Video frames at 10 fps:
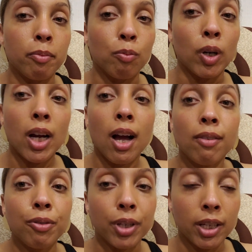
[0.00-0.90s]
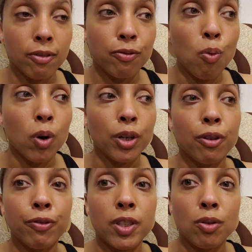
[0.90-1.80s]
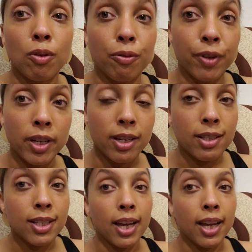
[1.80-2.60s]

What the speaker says: recovery for your physical fitness,